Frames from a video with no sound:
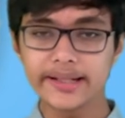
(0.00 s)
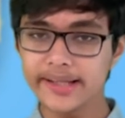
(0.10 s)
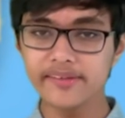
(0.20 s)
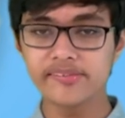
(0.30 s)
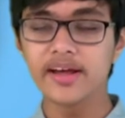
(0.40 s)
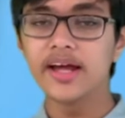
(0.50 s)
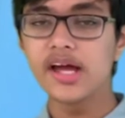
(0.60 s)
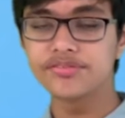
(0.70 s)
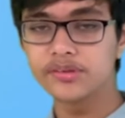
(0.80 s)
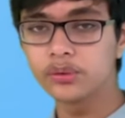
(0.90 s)
Next,
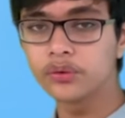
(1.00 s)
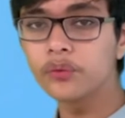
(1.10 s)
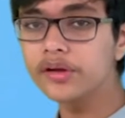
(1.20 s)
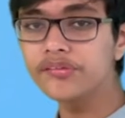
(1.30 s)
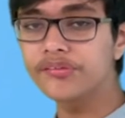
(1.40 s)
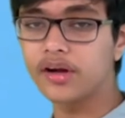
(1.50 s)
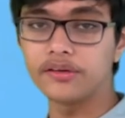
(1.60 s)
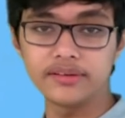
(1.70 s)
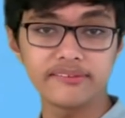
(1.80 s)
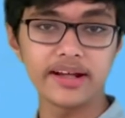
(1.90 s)
if you notice,
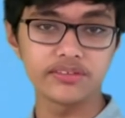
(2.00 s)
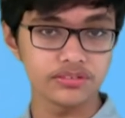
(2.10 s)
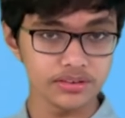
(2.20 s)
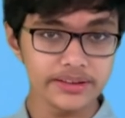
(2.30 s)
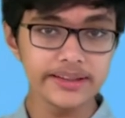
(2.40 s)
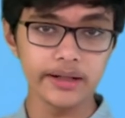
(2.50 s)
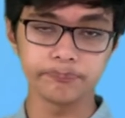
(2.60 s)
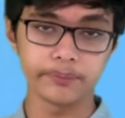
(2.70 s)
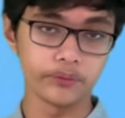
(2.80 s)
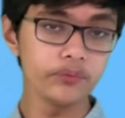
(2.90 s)
countries like Chile
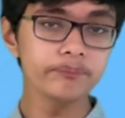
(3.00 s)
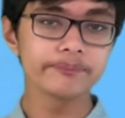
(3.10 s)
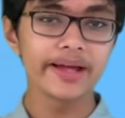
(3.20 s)
and Peru